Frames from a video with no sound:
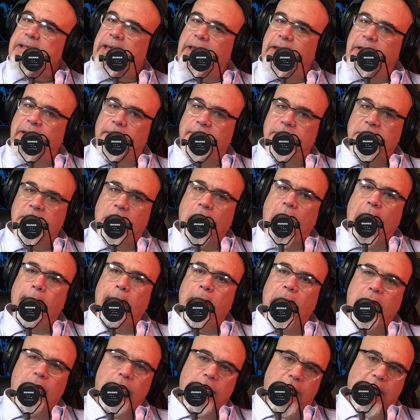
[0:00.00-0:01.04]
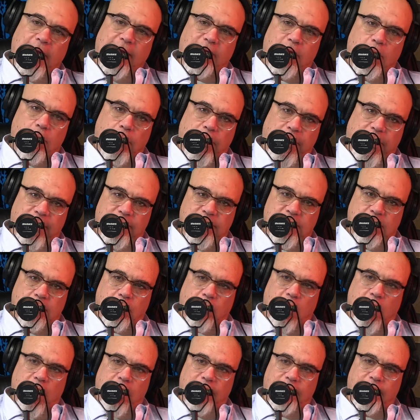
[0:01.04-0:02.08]
A&M's a lot better than everyone gives them
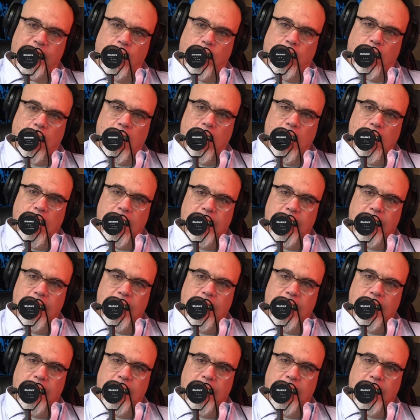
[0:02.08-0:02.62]
credit for.